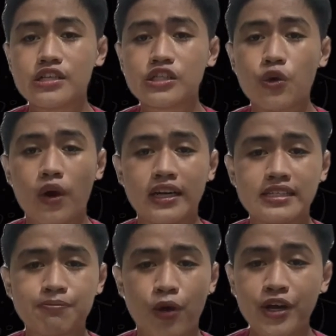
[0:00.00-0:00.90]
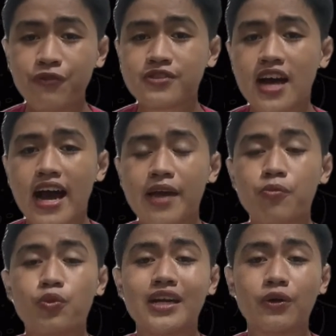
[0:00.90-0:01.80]
So at this point of time,
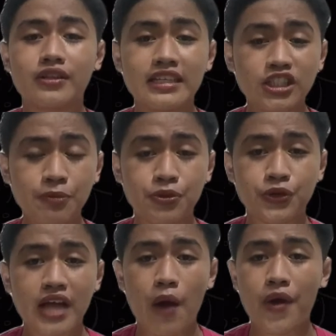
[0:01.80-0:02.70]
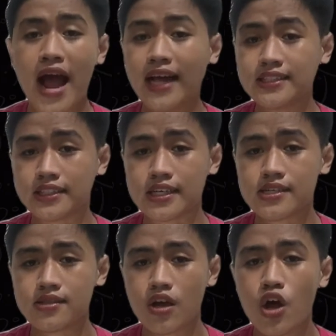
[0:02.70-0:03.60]
we now distribute our
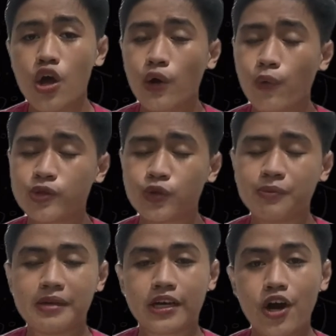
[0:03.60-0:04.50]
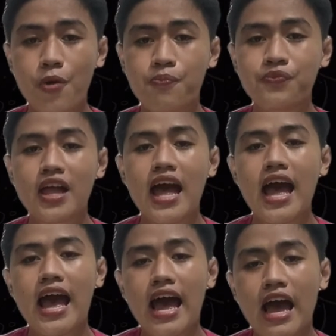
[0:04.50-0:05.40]
answers, which will become
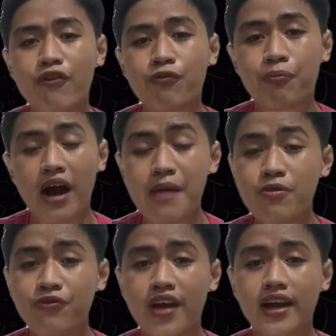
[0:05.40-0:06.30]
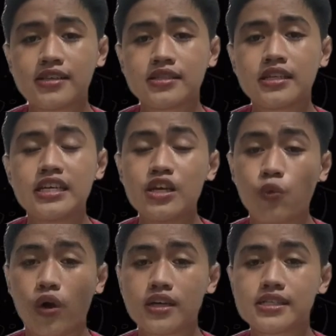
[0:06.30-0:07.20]
f prime of x
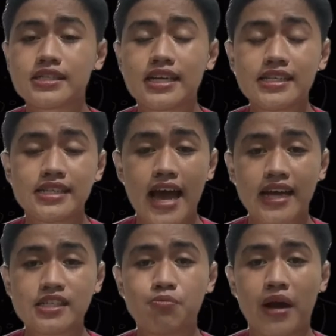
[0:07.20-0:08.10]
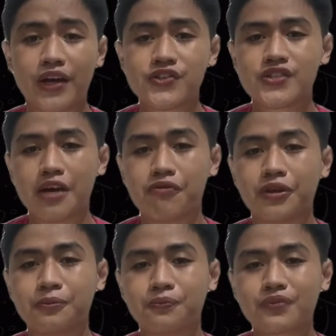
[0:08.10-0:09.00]
equals 6x minus 7.
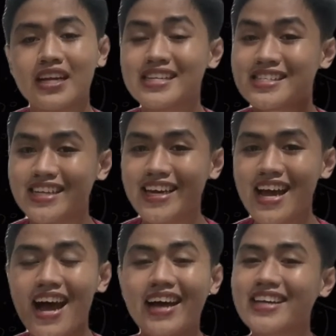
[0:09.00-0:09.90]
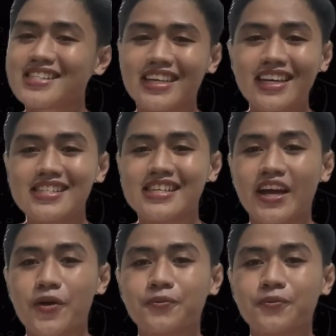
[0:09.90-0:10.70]
See? It's easy.